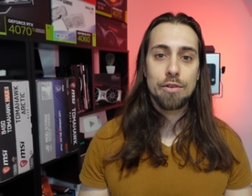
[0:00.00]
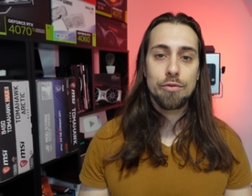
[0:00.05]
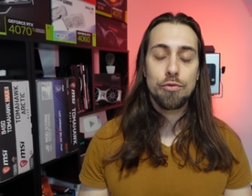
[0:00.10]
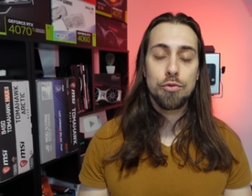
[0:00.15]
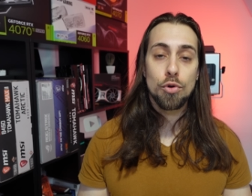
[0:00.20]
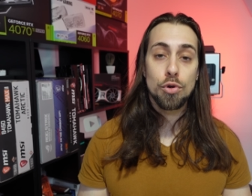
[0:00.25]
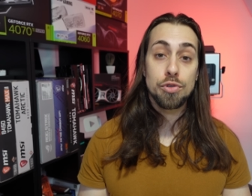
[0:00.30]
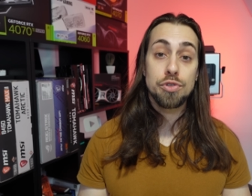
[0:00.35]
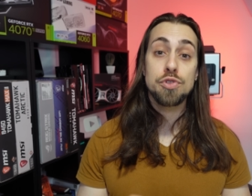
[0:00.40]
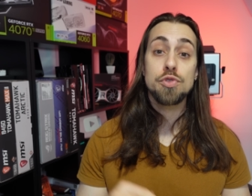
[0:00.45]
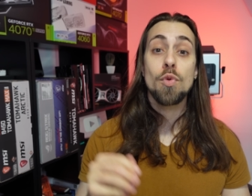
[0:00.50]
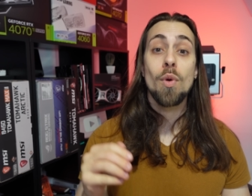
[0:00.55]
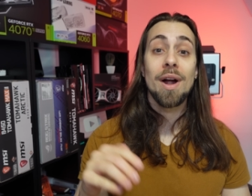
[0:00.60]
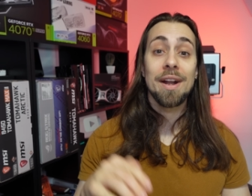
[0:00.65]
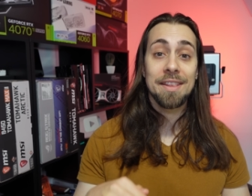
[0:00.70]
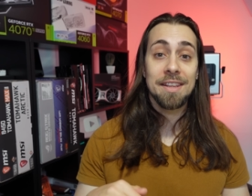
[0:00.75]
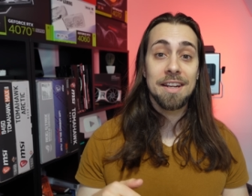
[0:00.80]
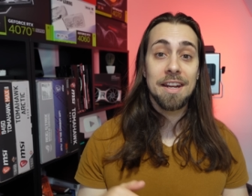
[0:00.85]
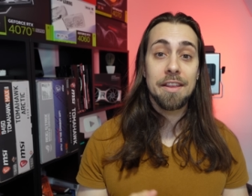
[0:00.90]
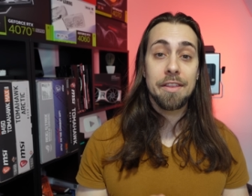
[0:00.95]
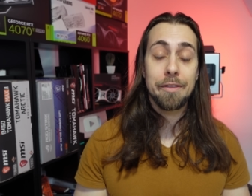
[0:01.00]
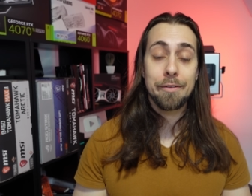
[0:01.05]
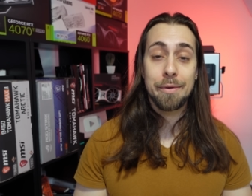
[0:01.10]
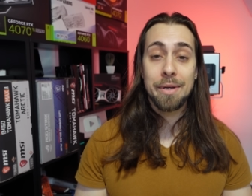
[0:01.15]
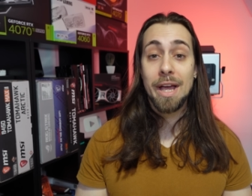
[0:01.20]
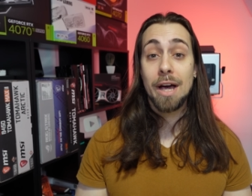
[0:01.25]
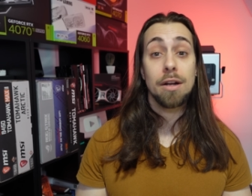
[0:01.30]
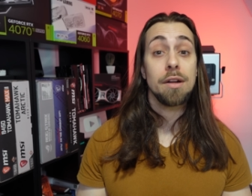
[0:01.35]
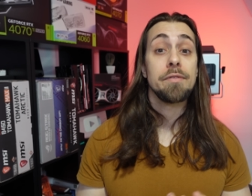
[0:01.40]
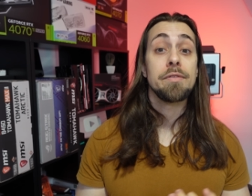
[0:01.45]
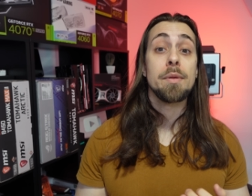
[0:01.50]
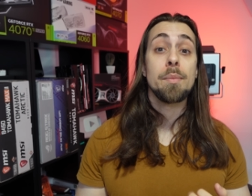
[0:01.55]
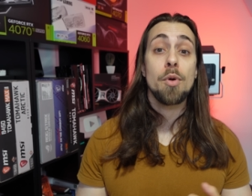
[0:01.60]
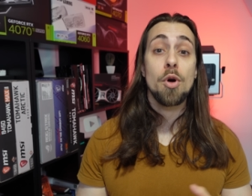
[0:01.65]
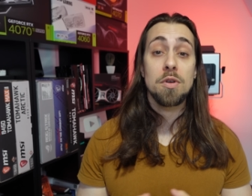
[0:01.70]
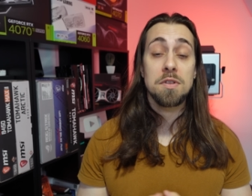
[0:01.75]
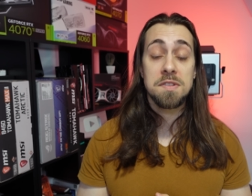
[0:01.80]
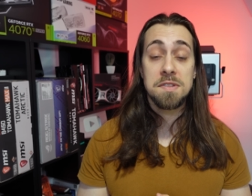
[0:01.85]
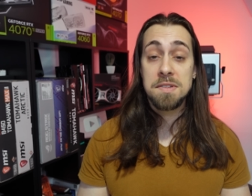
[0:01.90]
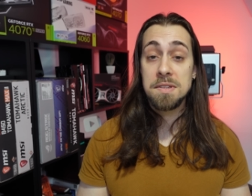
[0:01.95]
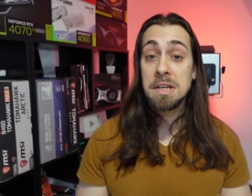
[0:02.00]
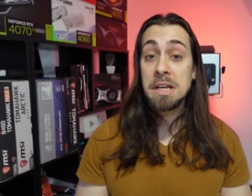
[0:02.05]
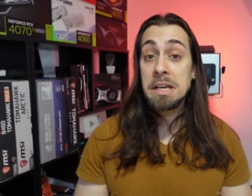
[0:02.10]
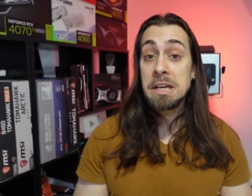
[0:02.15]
4 to RDNA 3 out of the box.